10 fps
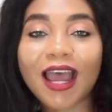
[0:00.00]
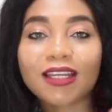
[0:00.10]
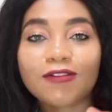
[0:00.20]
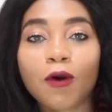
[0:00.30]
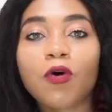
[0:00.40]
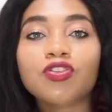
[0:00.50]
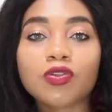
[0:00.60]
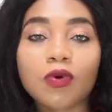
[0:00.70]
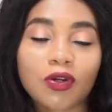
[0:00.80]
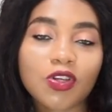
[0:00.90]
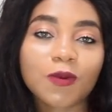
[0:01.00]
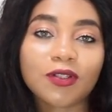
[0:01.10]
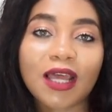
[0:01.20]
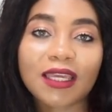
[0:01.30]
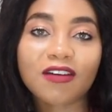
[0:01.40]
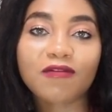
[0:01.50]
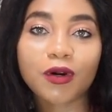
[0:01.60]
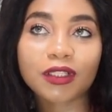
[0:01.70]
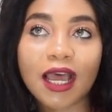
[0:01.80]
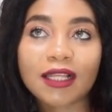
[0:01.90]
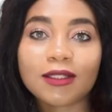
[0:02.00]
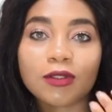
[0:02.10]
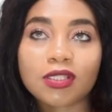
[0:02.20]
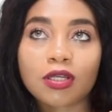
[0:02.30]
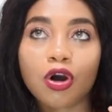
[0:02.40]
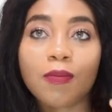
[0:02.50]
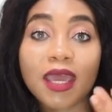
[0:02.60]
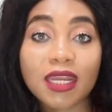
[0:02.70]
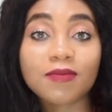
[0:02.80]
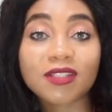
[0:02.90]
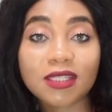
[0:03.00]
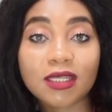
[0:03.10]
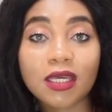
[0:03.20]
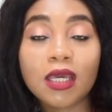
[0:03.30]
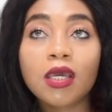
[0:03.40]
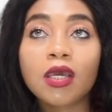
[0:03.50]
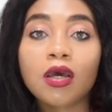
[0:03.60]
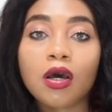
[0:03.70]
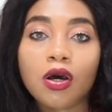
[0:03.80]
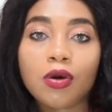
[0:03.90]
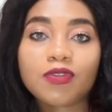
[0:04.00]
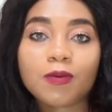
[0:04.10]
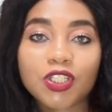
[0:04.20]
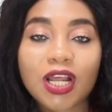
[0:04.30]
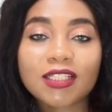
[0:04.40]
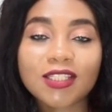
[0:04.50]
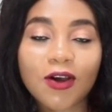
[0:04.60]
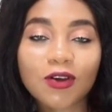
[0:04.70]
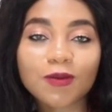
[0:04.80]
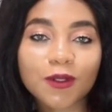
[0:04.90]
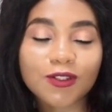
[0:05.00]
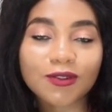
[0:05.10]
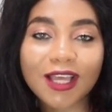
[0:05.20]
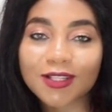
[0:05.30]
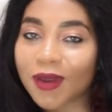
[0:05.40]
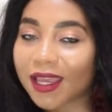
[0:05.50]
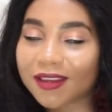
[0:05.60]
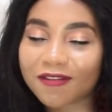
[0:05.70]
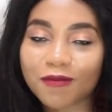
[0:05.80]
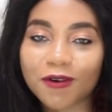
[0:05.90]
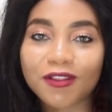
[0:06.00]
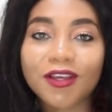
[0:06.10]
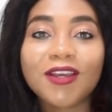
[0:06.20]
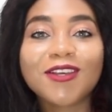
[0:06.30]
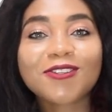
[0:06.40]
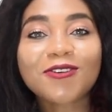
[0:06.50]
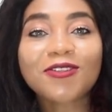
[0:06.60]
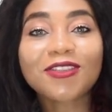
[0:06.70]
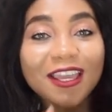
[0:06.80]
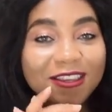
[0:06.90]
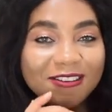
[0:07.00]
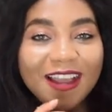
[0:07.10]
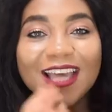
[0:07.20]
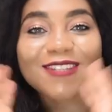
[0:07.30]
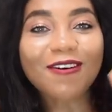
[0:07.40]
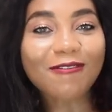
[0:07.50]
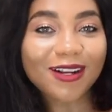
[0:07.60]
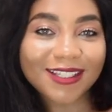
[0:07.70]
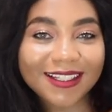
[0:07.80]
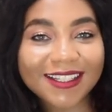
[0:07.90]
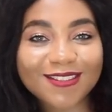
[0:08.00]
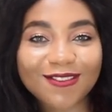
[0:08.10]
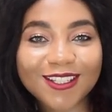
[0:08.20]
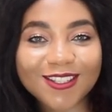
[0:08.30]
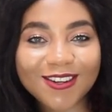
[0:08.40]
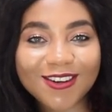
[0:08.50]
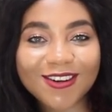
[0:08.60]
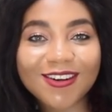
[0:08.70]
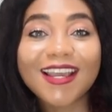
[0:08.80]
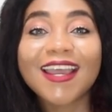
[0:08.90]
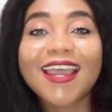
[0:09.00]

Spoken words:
And if you're wondering what hospital I gave birth at, it's NMC Specialty Hospital. That's where I gave birth. So thank you guys for watching this video.